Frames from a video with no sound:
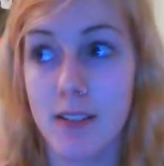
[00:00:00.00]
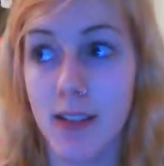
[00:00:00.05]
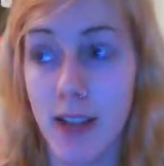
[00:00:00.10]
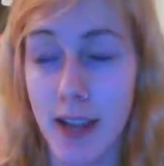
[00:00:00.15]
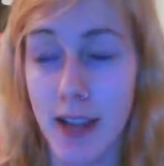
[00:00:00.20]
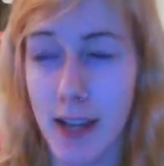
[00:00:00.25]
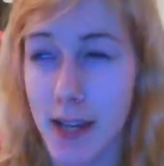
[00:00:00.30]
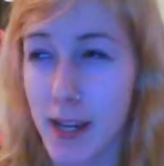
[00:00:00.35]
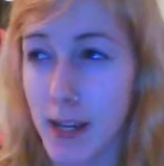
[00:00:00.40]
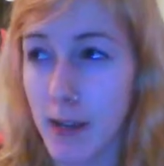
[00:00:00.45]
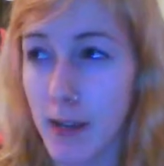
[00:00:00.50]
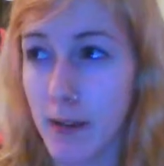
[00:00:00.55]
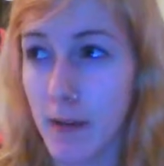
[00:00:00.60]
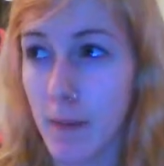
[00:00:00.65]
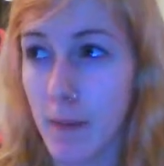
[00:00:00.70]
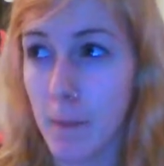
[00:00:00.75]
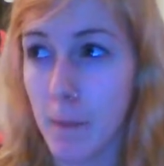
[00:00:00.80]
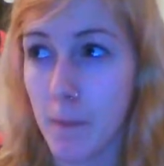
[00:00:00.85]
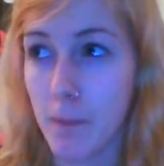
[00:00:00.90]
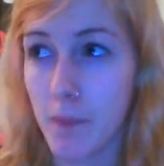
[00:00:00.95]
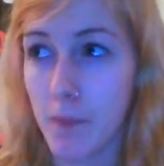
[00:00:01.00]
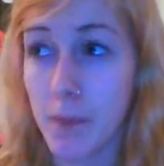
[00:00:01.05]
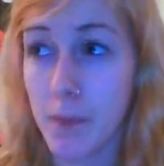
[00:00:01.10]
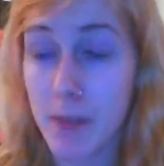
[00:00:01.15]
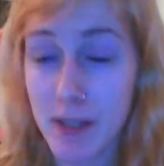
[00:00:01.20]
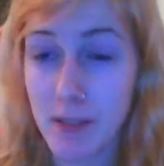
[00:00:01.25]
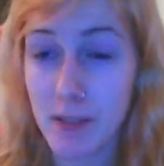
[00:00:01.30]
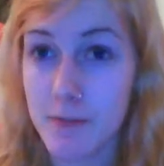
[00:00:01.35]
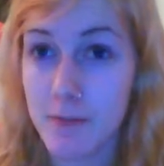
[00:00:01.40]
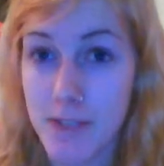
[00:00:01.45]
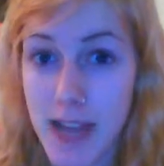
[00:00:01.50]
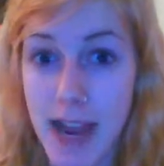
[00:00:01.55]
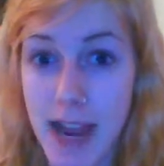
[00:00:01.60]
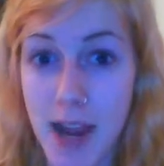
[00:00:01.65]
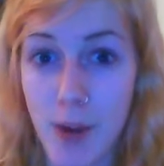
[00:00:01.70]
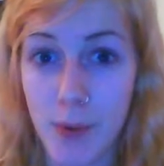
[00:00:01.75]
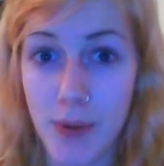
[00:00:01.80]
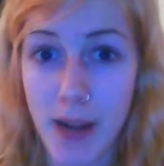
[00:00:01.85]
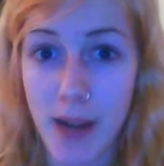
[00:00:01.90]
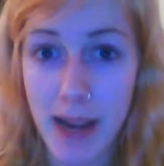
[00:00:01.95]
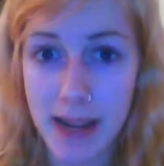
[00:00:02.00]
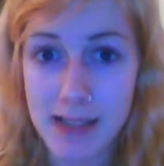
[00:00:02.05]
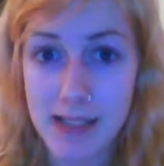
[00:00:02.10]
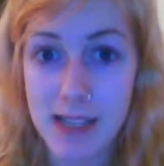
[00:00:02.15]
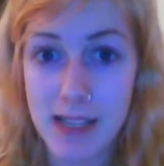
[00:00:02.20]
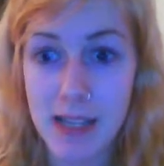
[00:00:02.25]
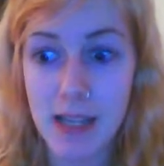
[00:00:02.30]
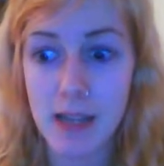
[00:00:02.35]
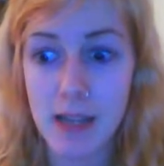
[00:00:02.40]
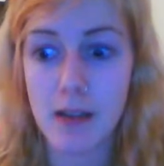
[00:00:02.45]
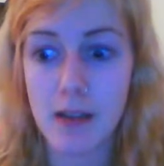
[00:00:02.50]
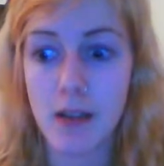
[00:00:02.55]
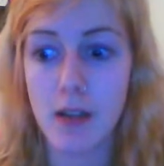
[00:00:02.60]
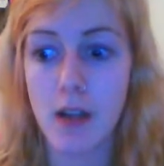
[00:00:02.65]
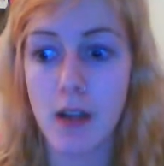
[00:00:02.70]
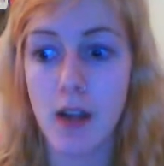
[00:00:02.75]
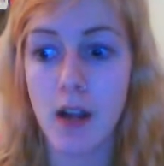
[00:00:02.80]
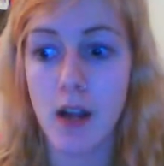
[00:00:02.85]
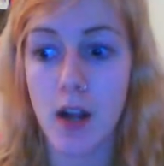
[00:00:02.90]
Like, middle of town as in